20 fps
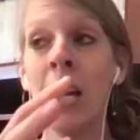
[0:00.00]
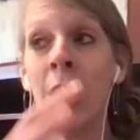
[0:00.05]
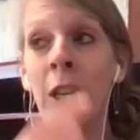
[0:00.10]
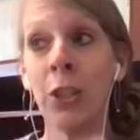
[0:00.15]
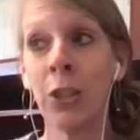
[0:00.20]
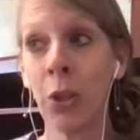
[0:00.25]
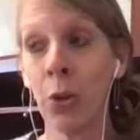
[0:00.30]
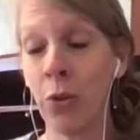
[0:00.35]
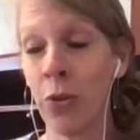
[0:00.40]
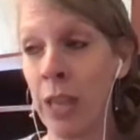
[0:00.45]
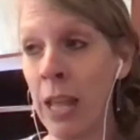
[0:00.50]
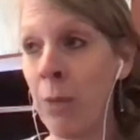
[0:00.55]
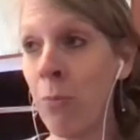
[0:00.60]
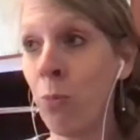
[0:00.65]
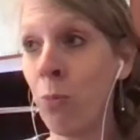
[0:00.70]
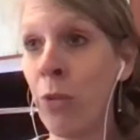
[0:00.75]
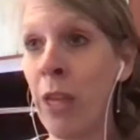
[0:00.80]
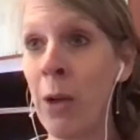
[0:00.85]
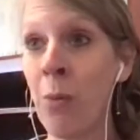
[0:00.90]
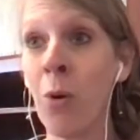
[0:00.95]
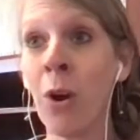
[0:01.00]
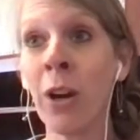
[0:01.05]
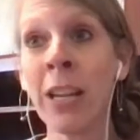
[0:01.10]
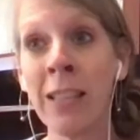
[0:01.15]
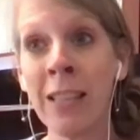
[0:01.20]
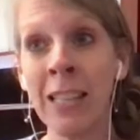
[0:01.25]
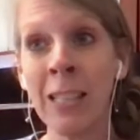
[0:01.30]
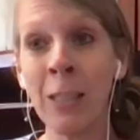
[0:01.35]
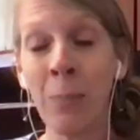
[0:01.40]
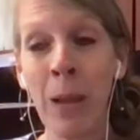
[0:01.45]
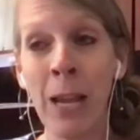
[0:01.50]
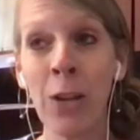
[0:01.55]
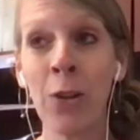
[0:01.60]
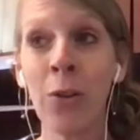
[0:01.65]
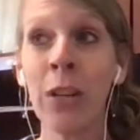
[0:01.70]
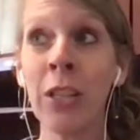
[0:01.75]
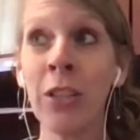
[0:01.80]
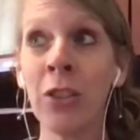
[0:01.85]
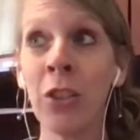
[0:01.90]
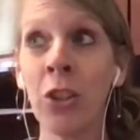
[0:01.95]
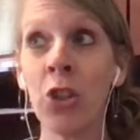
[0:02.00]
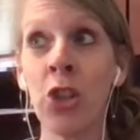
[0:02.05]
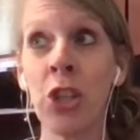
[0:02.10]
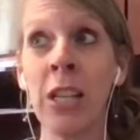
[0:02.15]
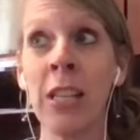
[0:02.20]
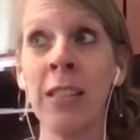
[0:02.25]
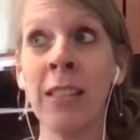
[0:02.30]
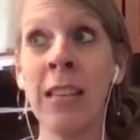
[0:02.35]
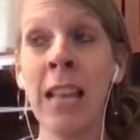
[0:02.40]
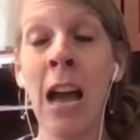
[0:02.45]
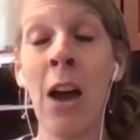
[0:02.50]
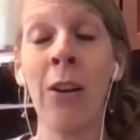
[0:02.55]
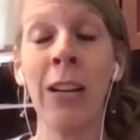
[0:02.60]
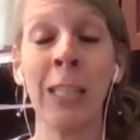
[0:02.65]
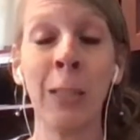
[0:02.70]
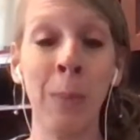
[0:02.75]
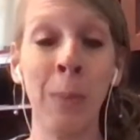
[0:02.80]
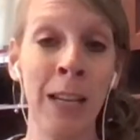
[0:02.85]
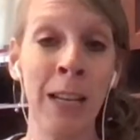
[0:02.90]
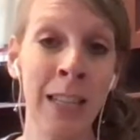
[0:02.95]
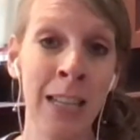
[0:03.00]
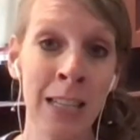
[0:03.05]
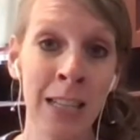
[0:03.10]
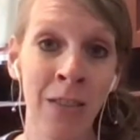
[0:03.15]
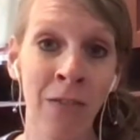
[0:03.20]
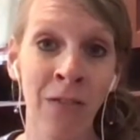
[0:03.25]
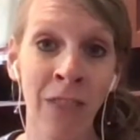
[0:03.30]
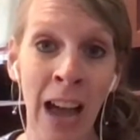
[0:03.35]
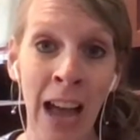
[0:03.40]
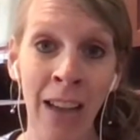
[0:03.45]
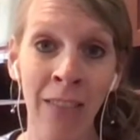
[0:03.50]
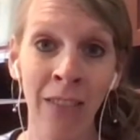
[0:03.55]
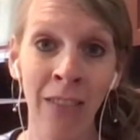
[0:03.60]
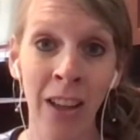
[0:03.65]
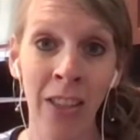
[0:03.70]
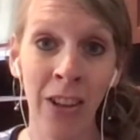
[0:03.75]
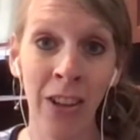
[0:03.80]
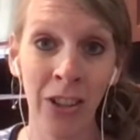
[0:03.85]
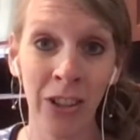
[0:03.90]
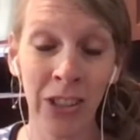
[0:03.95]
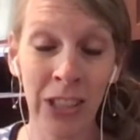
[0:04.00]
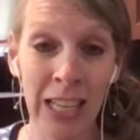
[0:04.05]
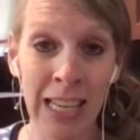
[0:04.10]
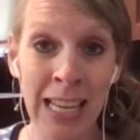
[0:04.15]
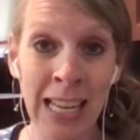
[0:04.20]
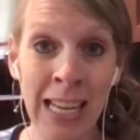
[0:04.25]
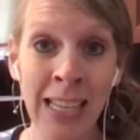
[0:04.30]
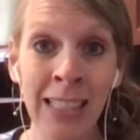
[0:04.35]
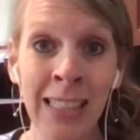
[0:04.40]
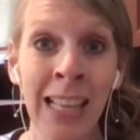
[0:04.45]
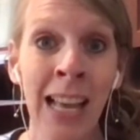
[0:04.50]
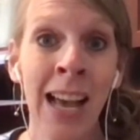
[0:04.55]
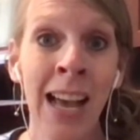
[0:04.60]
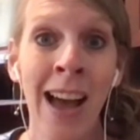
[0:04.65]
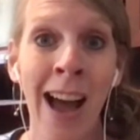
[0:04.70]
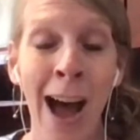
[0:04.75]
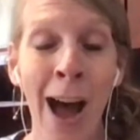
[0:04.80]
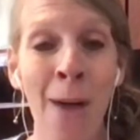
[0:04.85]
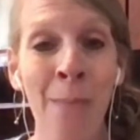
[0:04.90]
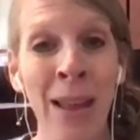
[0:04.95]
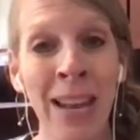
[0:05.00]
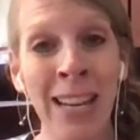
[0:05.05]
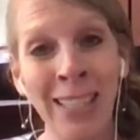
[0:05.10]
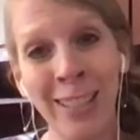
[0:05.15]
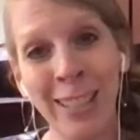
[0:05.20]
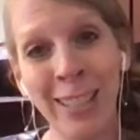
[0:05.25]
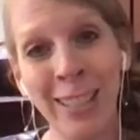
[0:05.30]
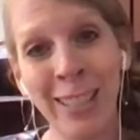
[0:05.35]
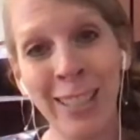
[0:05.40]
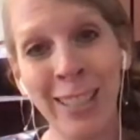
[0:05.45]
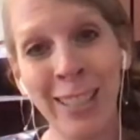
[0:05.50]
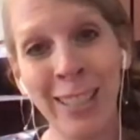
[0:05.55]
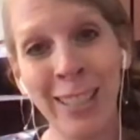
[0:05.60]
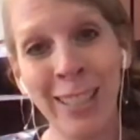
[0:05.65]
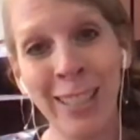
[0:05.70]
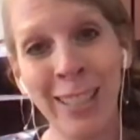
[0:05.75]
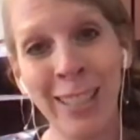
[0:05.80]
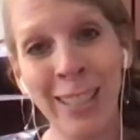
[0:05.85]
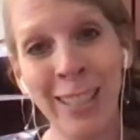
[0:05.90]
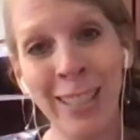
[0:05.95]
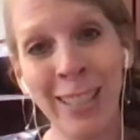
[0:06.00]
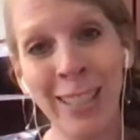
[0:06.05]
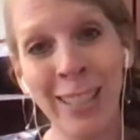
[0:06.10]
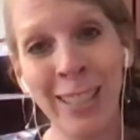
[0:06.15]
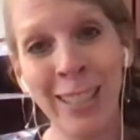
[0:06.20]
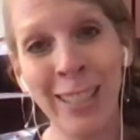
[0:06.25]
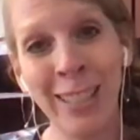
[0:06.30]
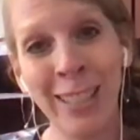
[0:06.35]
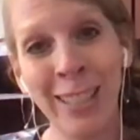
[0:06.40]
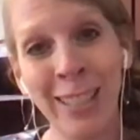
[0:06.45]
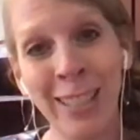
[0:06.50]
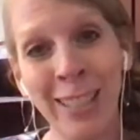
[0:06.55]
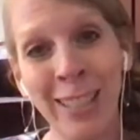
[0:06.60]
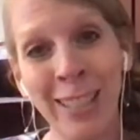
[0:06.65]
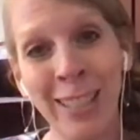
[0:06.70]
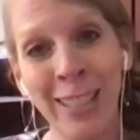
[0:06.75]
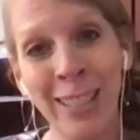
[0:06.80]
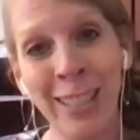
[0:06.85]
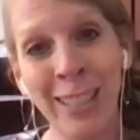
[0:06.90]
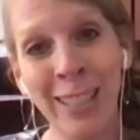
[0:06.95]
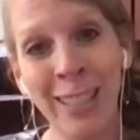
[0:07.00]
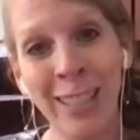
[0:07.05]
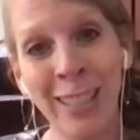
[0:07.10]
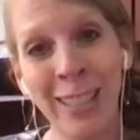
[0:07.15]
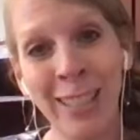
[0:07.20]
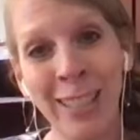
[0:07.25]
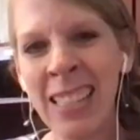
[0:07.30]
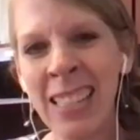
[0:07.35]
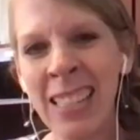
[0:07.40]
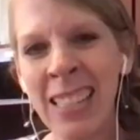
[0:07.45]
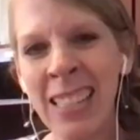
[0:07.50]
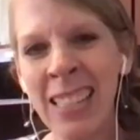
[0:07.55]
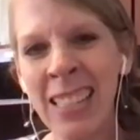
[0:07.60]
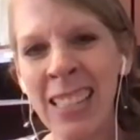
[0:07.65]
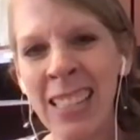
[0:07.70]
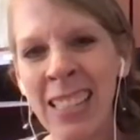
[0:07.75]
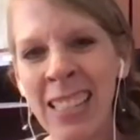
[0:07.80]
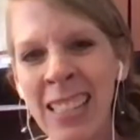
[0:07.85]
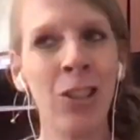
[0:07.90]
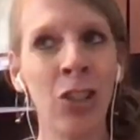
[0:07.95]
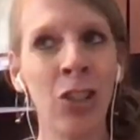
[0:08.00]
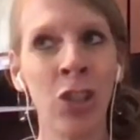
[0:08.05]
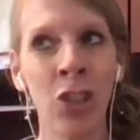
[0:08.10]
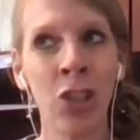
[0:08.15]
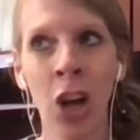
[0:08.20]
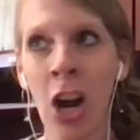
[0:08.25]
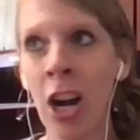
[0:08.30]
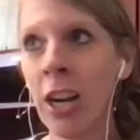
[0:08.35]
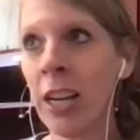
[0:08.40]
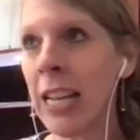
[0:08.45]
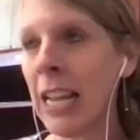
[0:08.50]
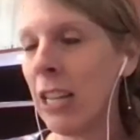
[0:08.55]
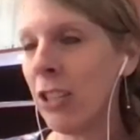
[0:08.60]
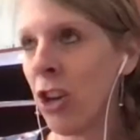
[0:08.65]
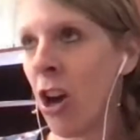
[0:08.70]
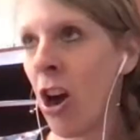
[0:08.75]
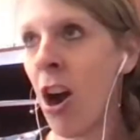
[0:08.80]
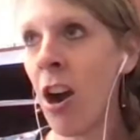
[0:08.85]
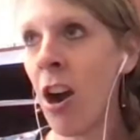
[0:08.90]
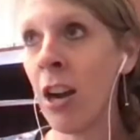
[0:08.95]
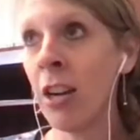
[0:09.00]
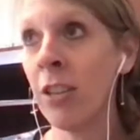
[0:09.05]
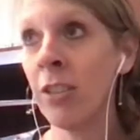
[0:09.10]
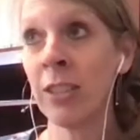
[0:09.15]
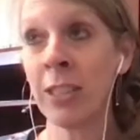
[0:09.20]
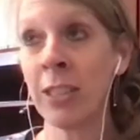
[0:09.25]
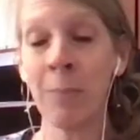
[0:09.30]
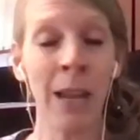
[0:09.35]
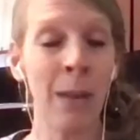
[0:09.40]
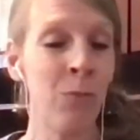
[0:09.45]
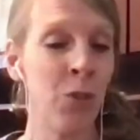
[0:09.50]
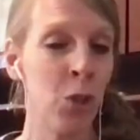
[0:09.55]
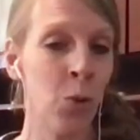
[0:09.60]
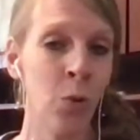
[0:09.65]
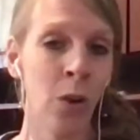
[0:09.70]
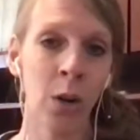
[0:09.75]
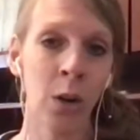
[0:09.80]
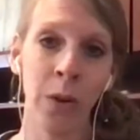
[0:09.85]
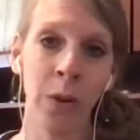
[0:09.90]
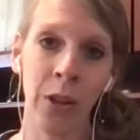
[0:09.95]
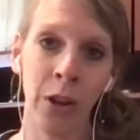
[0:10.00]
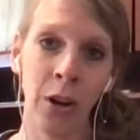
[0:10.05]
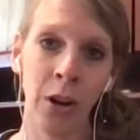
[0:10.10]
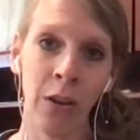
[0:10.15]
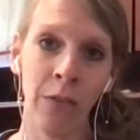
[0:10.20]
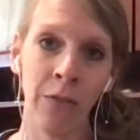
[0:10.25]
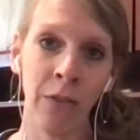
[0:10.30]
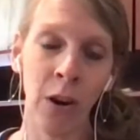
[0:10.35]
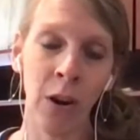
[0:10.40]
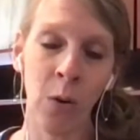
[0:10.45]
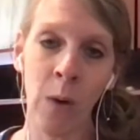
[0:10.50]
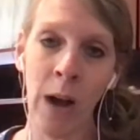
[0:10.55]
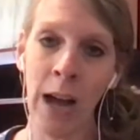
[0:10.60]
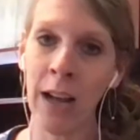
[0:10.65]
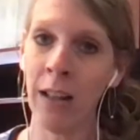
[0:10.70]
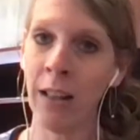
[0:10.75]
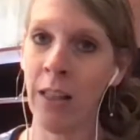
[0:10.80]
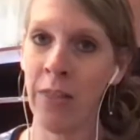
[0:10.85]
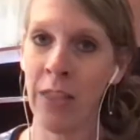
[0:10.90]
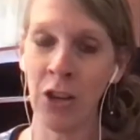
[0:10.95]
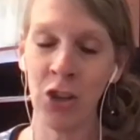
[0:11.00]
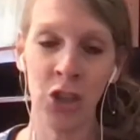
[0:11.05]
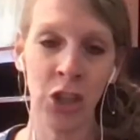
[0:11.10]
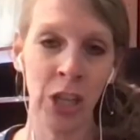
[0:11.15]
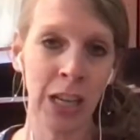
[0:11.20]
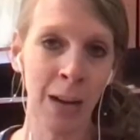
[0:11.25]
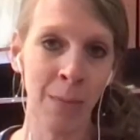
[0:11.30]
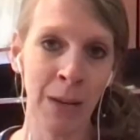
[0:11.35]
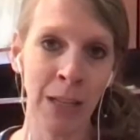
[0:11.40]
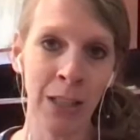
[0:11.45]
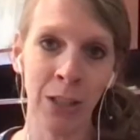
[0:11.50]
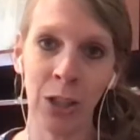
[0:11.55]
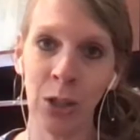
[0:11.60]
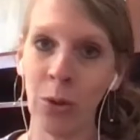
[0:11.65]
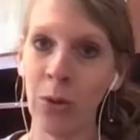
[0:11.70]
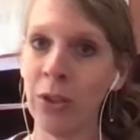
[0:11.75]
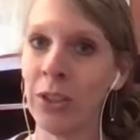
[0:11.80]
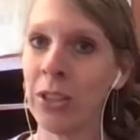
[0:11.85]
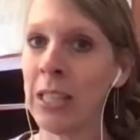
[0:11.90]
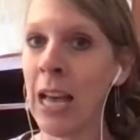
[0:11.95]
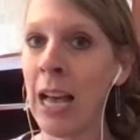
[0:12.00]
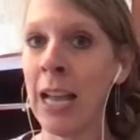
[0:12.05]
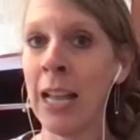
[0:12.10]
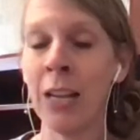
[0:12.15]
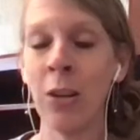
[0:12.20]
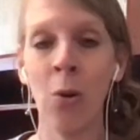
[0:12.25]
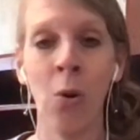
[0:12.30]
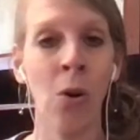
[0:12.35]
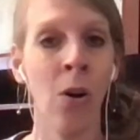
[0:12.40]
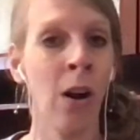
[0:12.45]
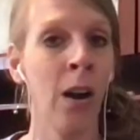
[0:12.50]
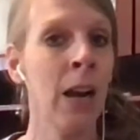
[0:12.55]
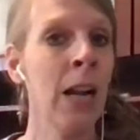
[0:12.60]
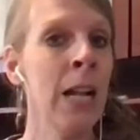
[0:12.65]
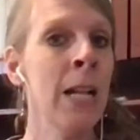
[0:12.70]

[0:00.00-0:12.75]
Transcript: So they they work in these bakeries. She's now expanded into five other cities um, and is teaching other people how to do this too. It's not easy. It's dark. It's hard. Sometimes you work with a girl for a while and then she commits suicide or